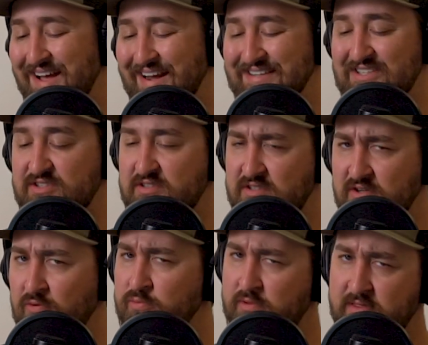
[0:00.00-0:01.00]
I
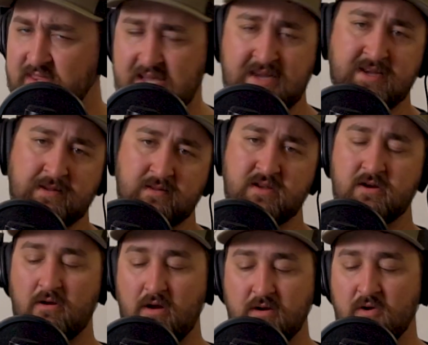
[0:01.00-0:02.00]
don't think that
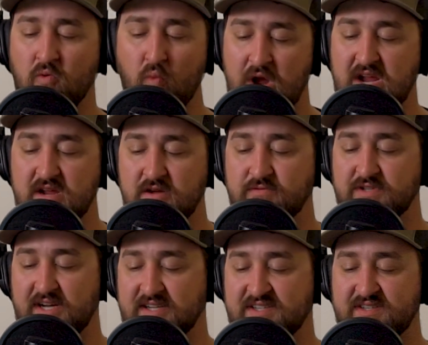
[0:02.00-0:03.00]
you're underweight
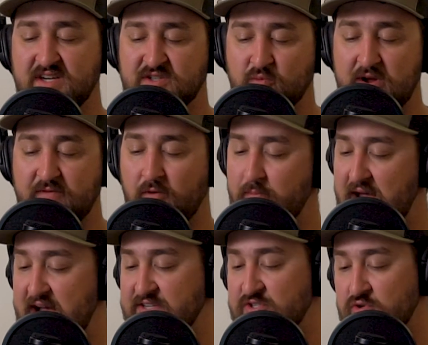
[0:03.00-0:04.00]
using a six weight for
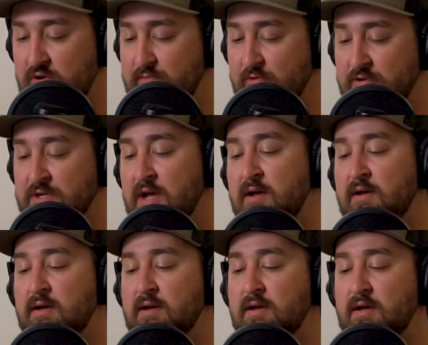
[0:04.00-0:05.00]
bass streamers,
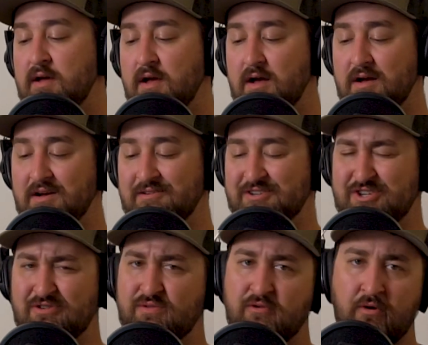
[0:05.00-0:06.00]
uh, unless
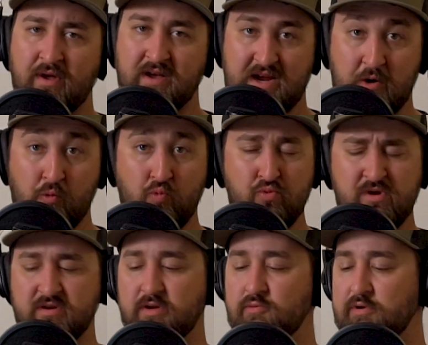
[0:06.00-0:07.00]
you're throwing like a
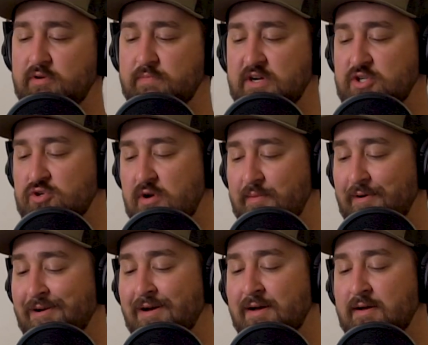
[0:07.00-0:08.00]
really, really big
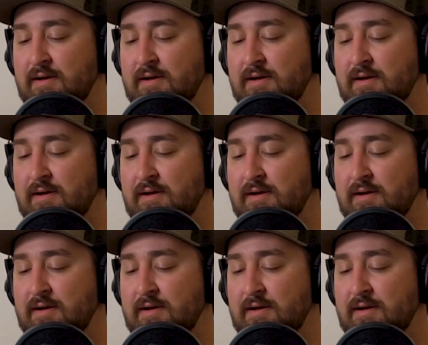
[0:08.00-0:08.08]
streamer.